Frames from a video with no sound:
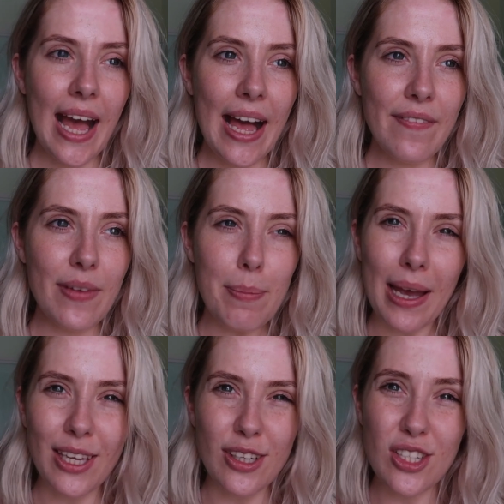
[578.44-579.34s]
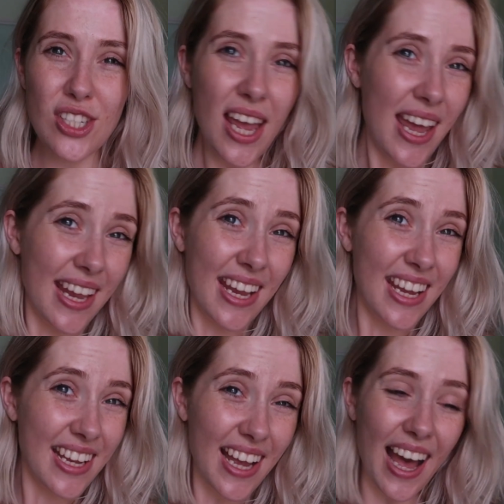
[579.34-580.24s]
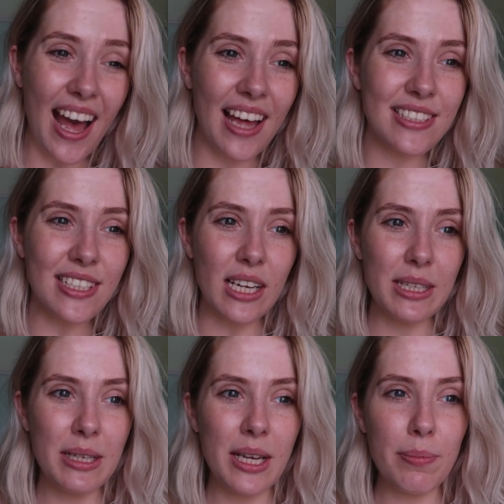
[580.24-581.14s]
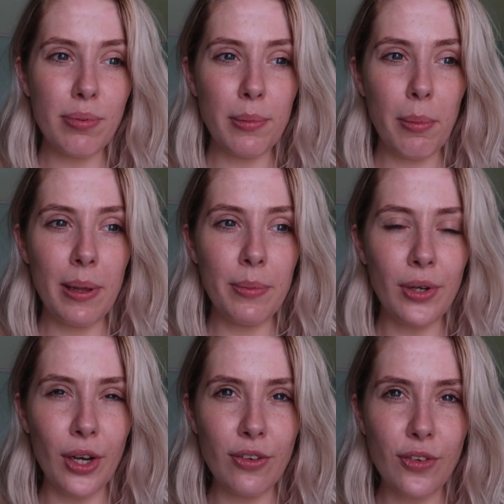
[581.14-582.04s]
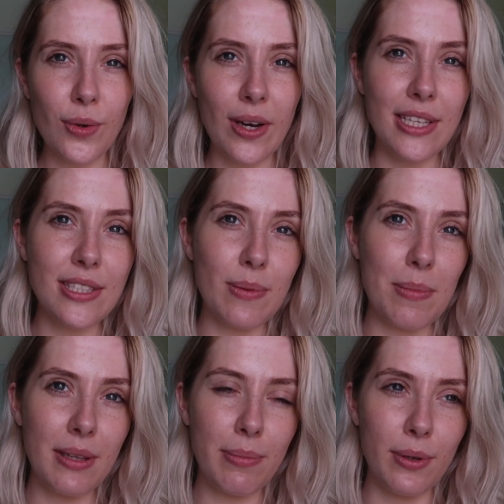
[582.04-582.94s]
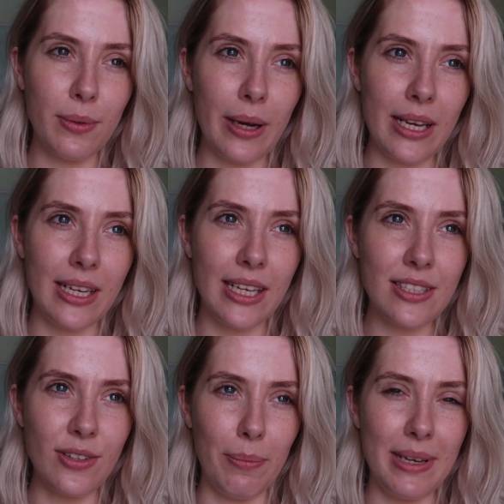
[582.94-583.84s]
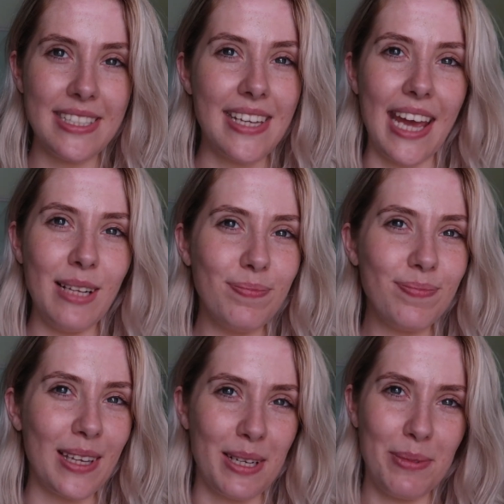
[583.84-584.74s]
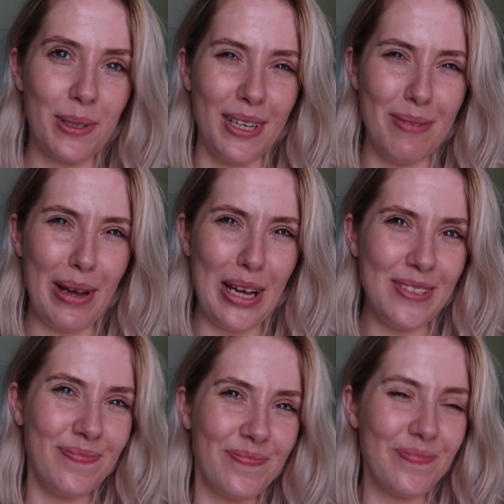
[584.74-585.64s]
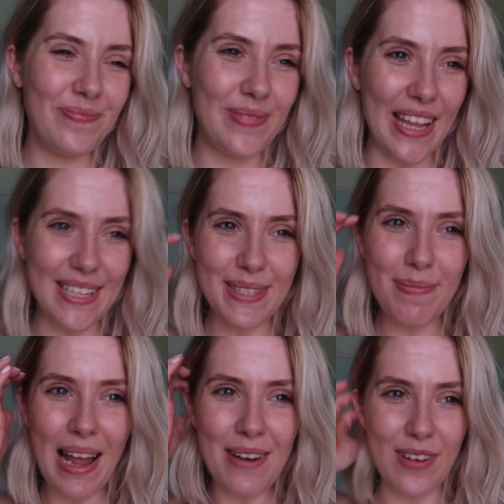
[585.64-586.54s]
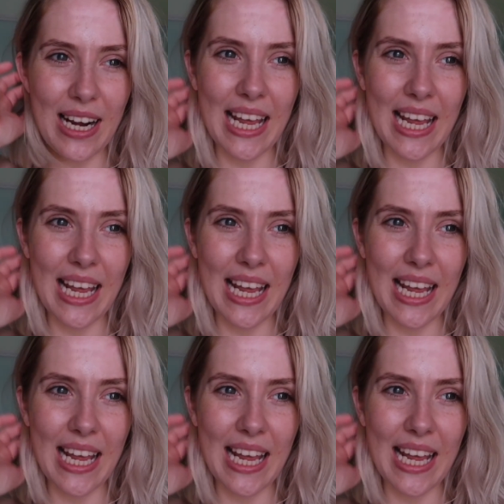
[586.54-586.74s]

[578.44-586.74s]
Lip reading: have a mango shake, and I probably will go for a swim in the pool when it's not midday and I'm not gonna burn. But that's the plan,